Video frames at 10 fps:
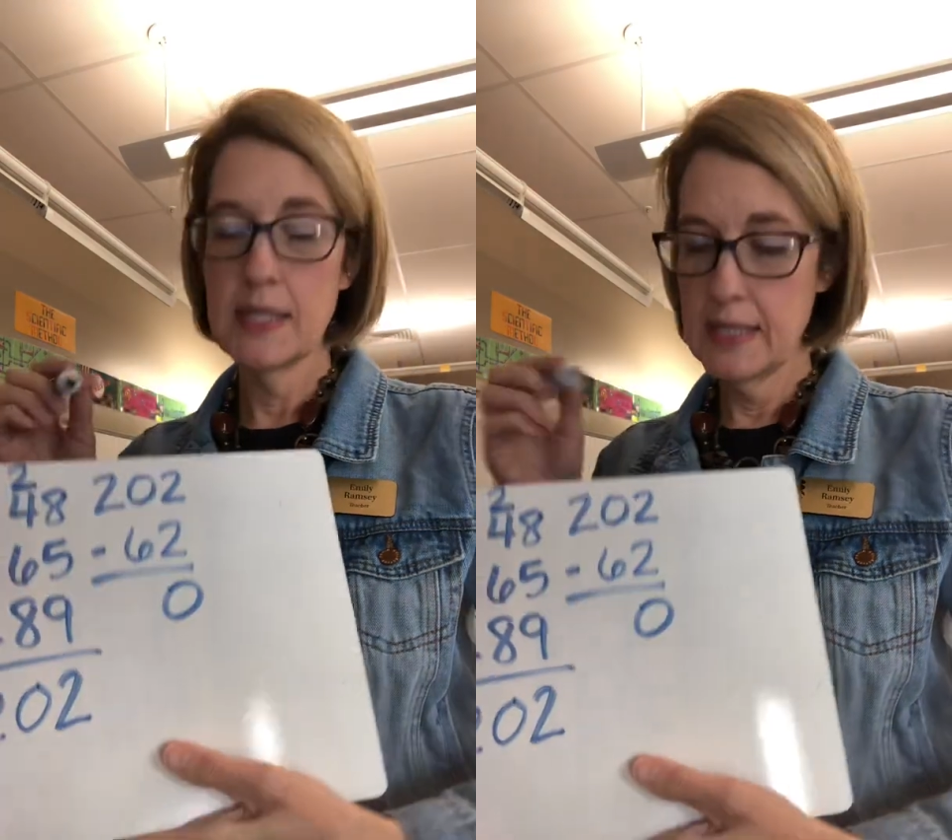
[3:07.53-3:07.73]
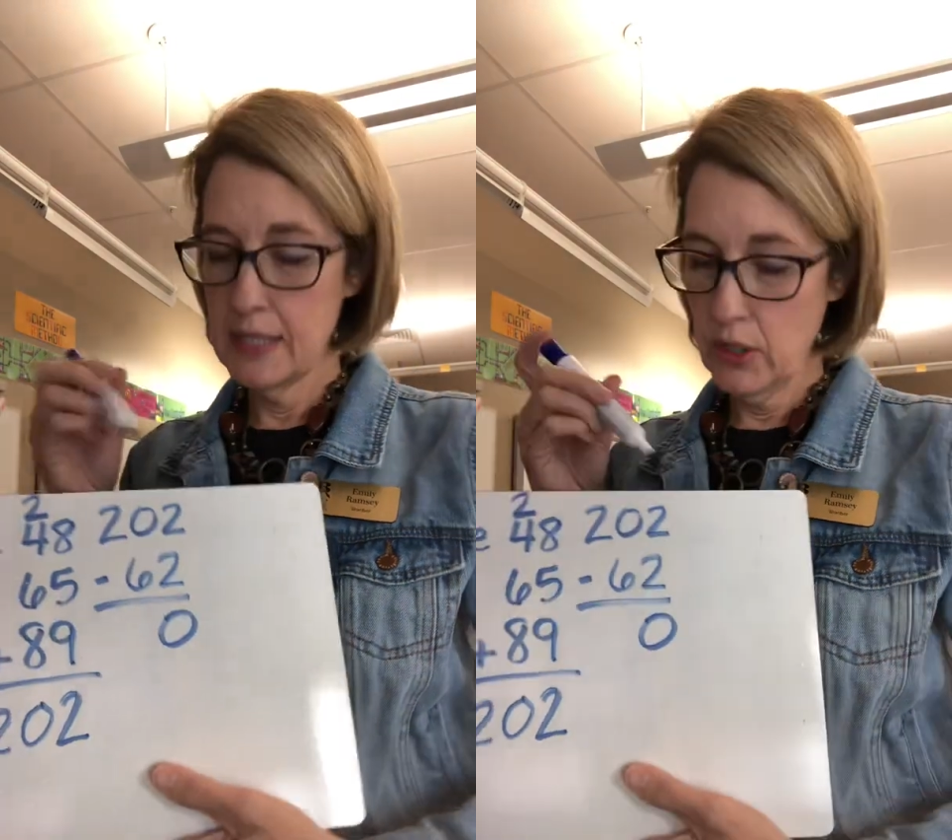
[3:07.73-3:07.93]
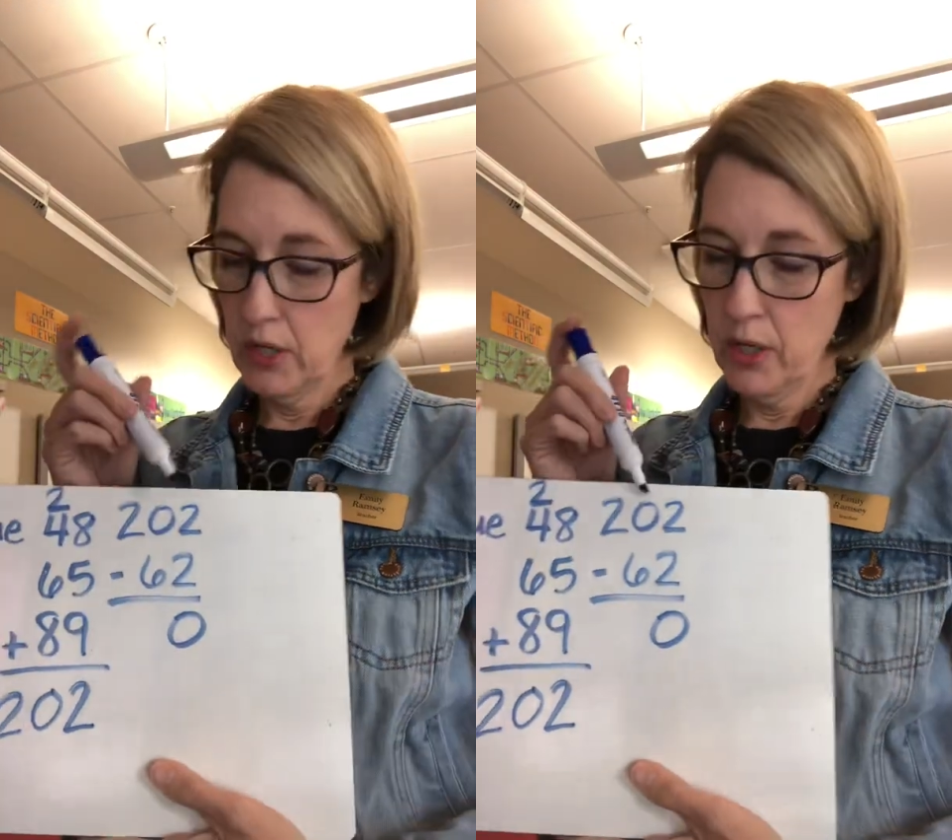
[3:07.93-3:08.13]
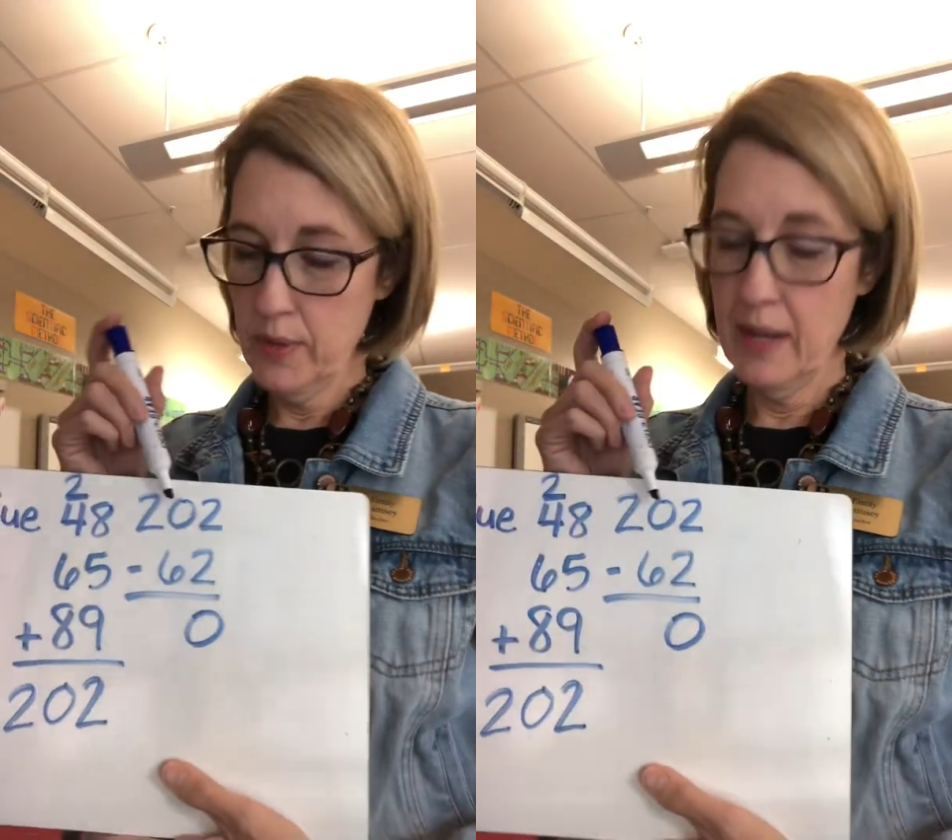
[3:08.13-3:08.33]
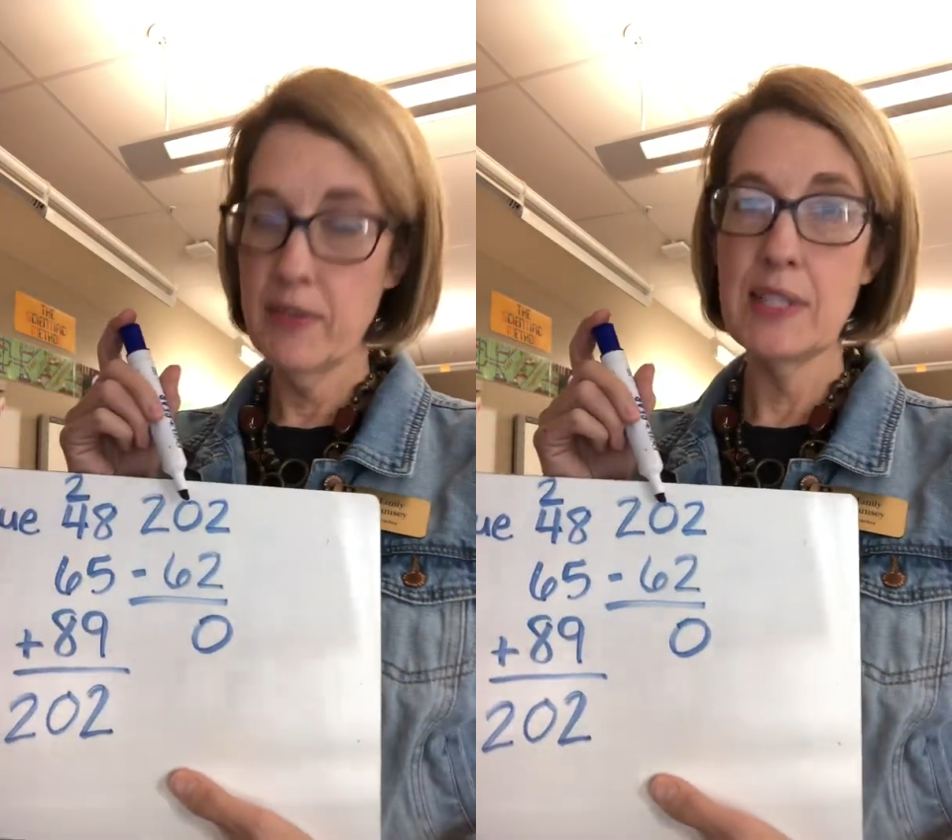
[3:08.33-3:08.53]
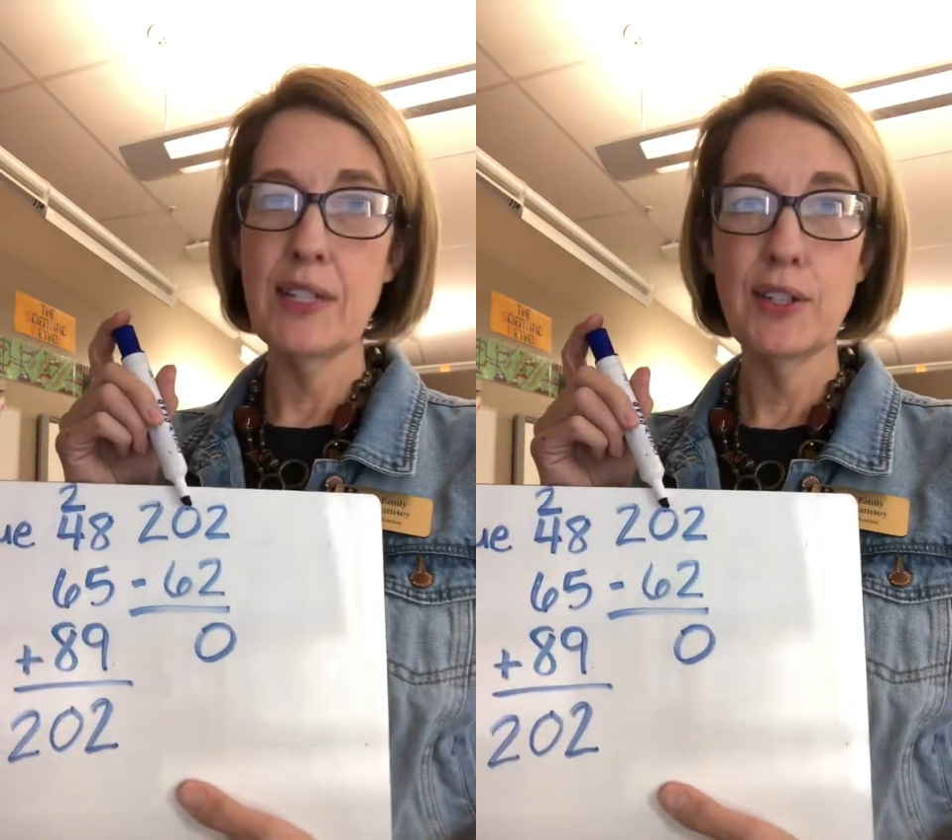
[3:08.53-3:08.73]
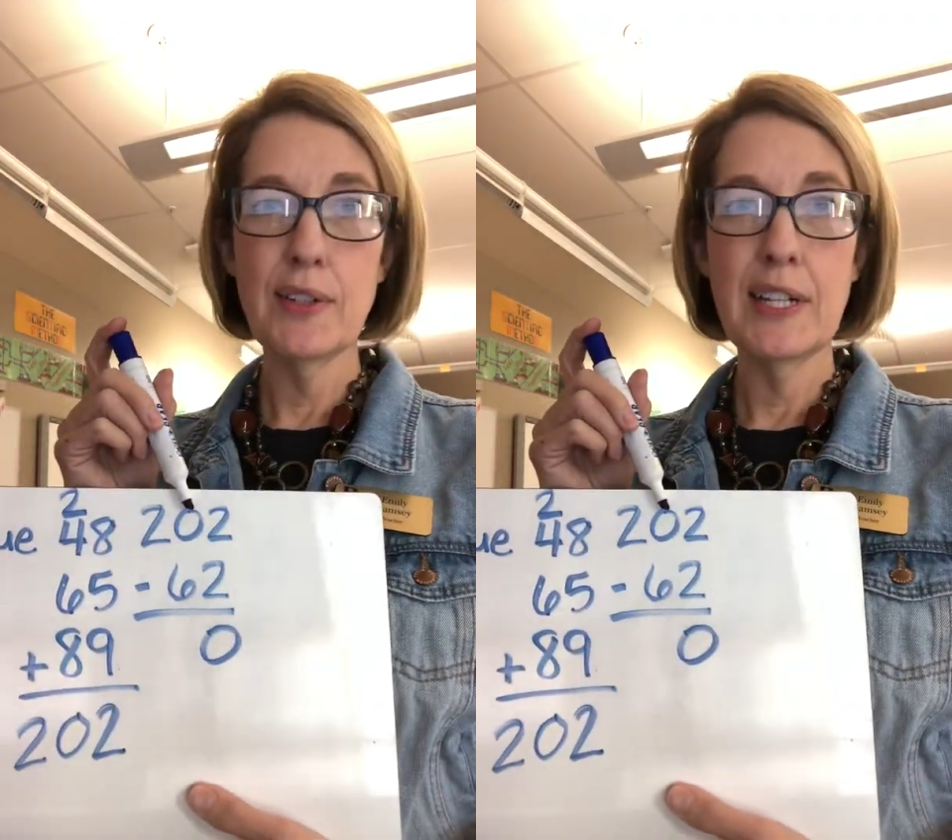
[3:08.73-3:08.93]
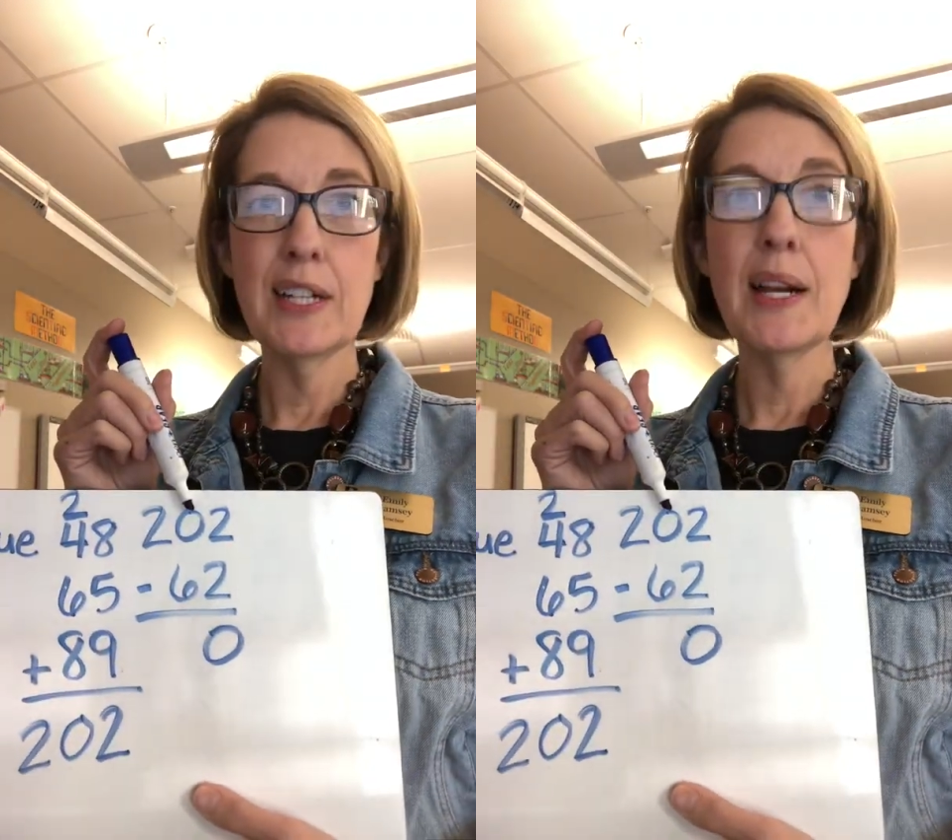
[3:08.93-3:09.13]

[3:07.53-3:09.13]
a 0, when I have a 0 here,